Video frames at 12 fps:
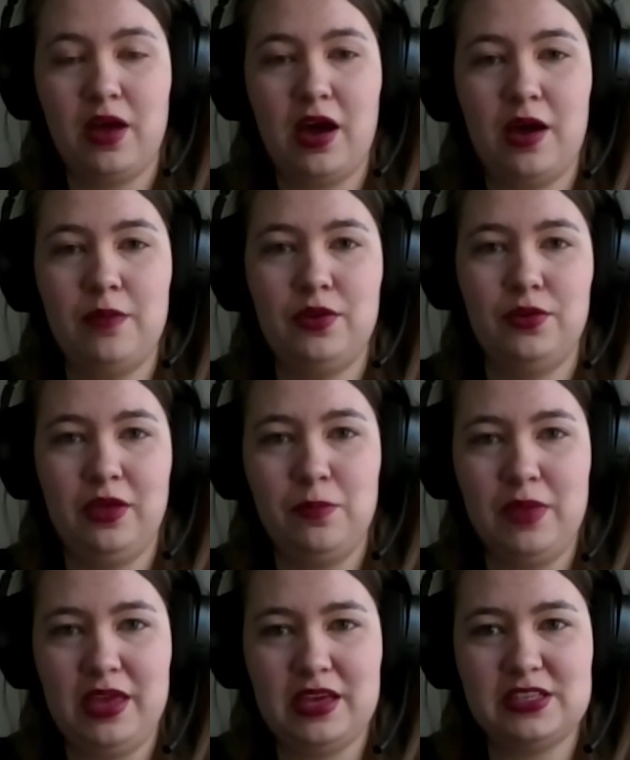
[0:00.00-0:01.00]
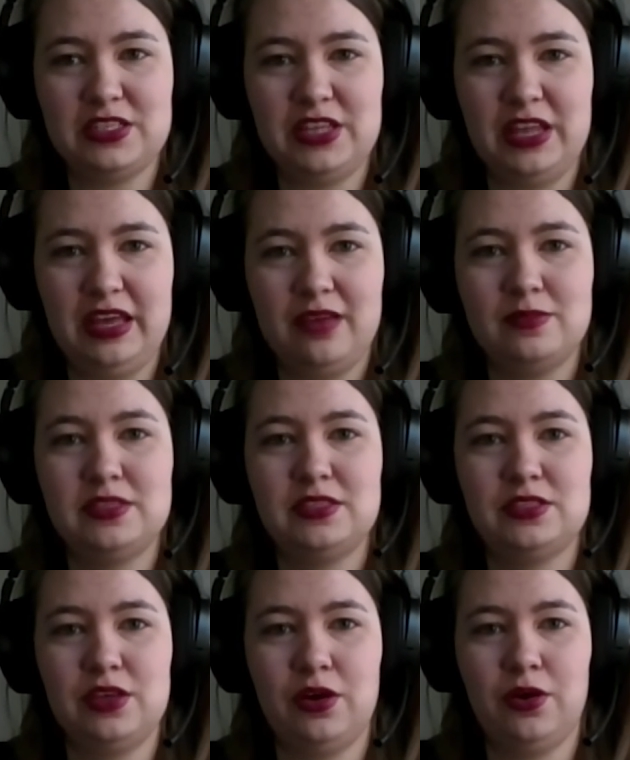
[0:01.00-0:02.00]
I'm doing PhD,
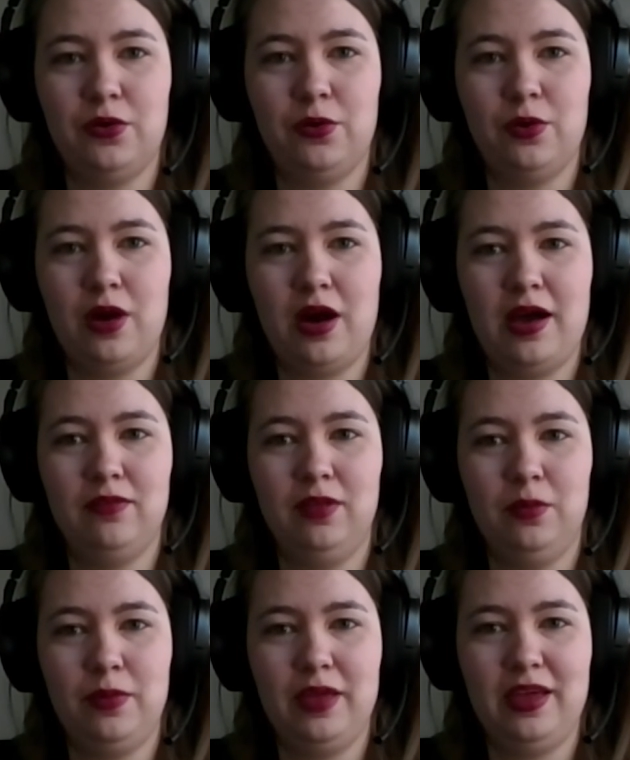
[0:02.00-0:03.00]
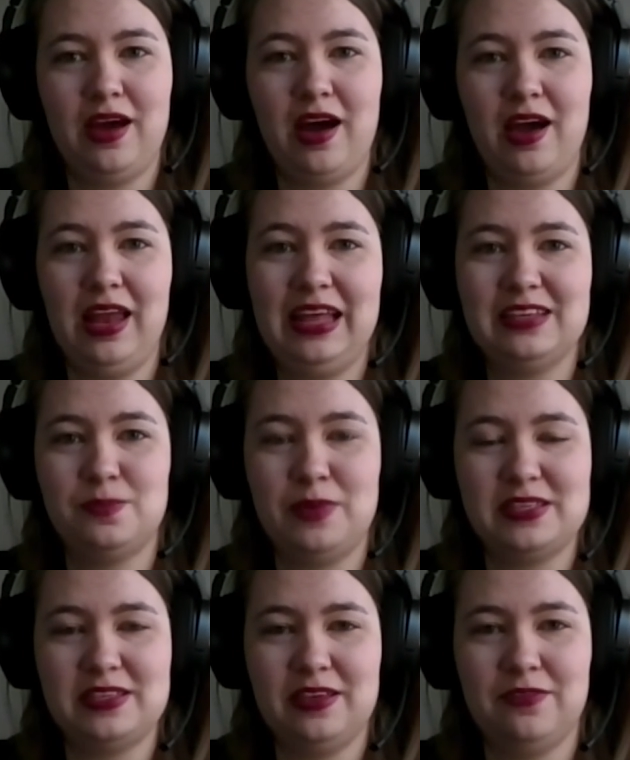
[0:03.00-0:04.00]
so I will be highly
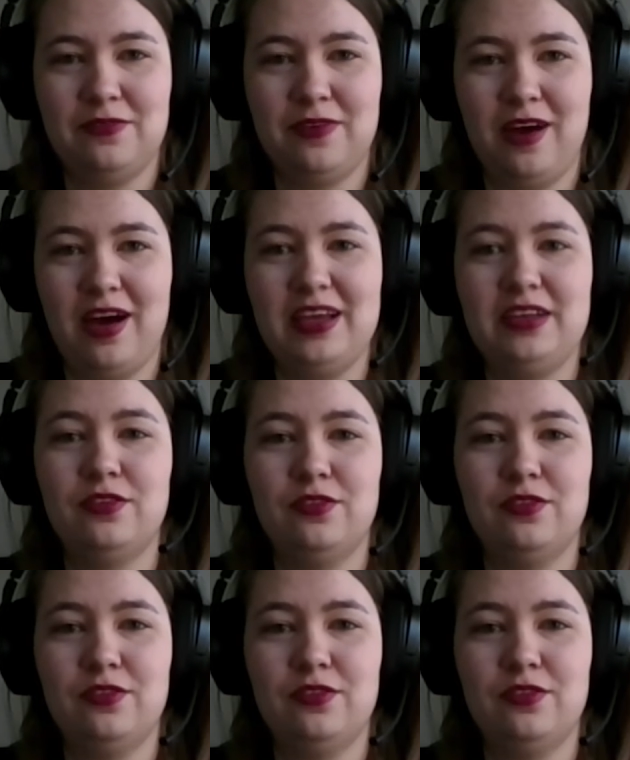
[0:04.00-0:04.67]
specified